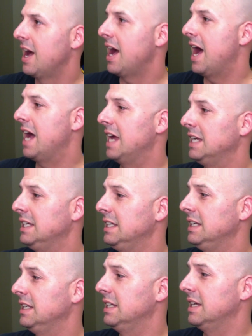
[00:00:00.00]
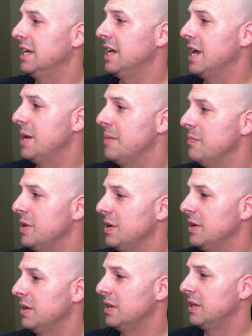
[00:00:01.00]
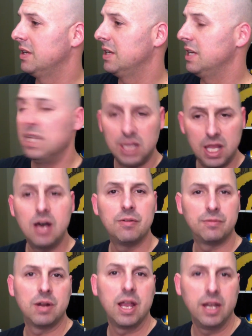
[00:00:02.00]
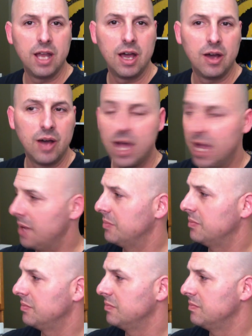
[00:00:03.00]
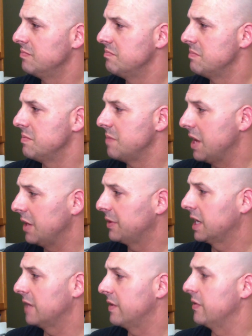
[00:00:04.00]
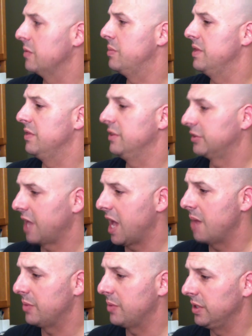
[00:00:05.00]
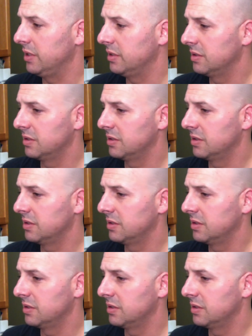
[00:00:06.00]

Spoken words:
I am in love right now. I don't think I've ever been this happy.